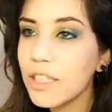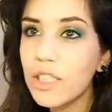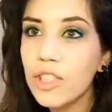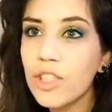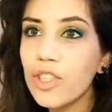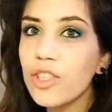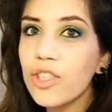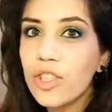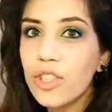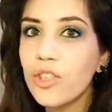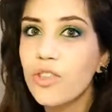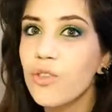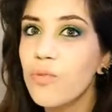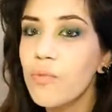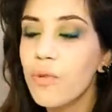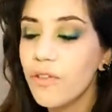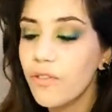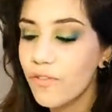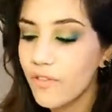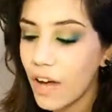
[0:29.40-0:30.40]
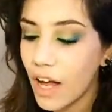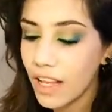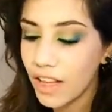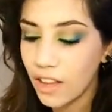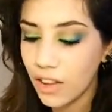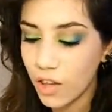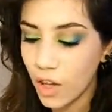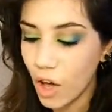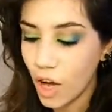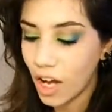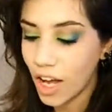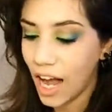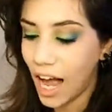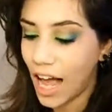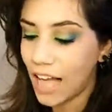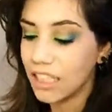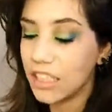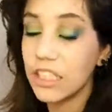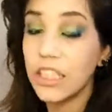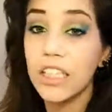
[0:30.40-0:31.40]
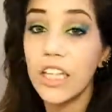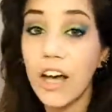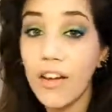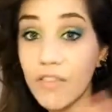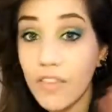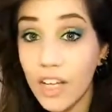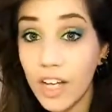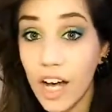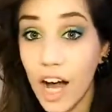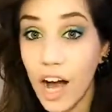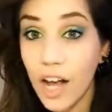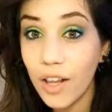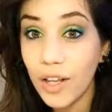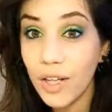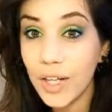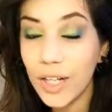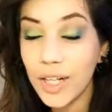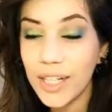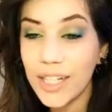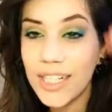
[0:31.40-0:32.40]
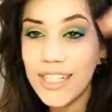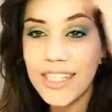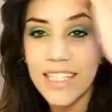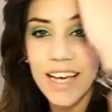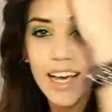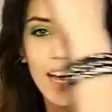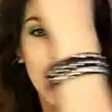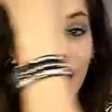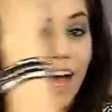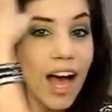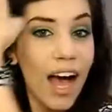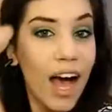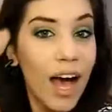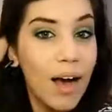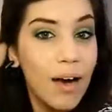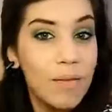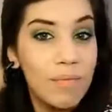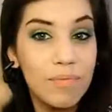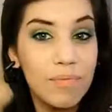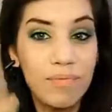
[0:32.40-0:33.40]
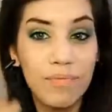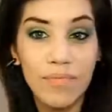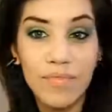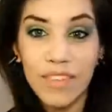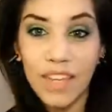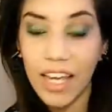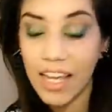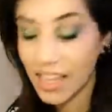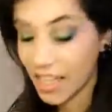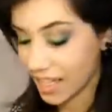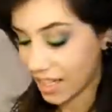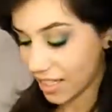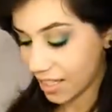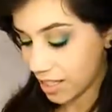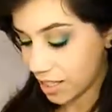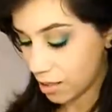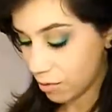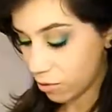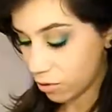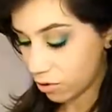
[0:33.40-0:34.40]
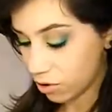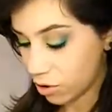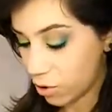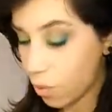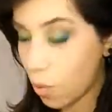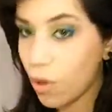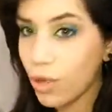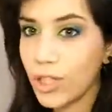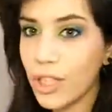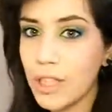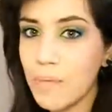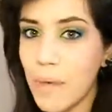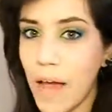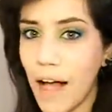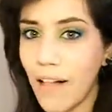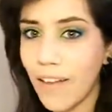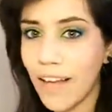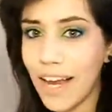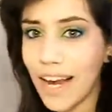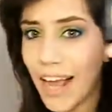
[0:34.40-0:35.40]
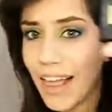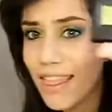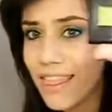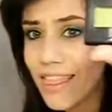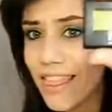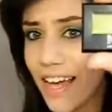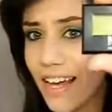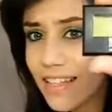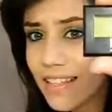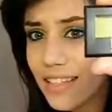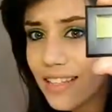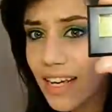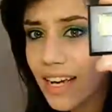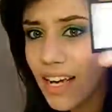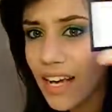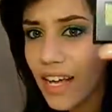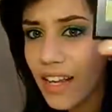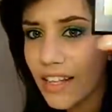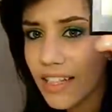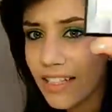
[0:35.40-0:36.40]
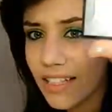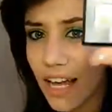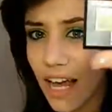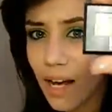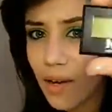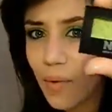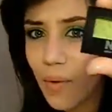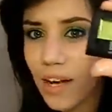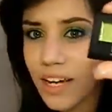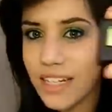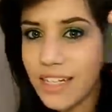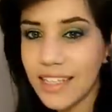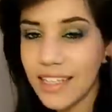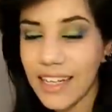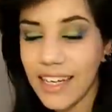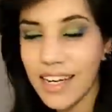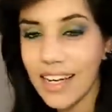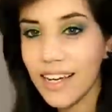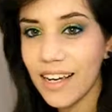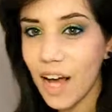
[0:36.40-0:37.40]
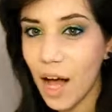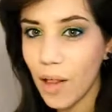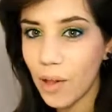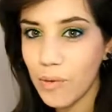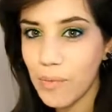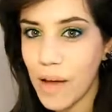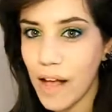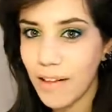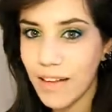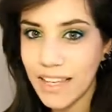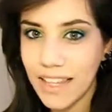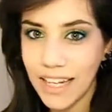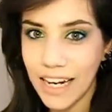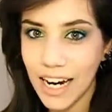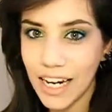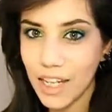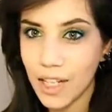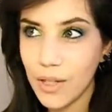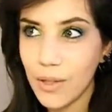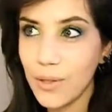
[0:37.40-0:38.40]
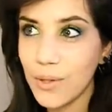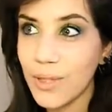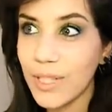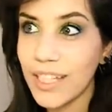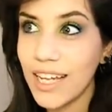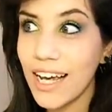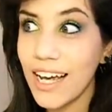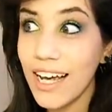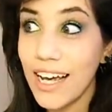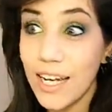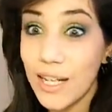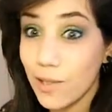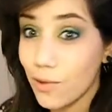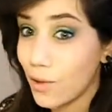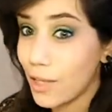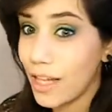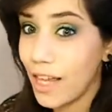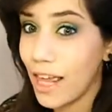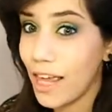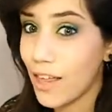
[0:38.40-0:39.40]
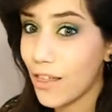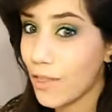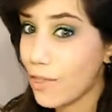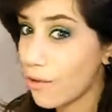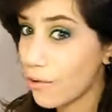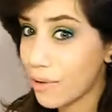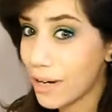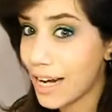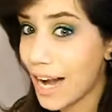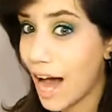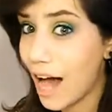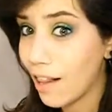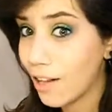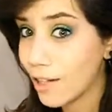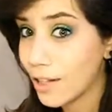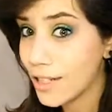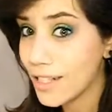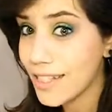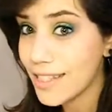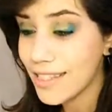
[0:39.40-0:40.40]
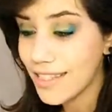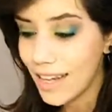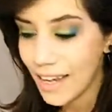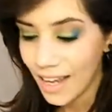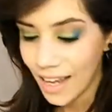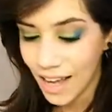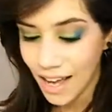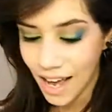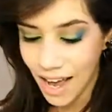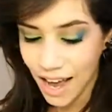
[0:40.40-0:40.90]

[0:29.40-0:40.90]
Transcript: This is just a super fun look. I love the colors. I think this is the most gorgeous palette, and this NYC color palette that I used is only like $3.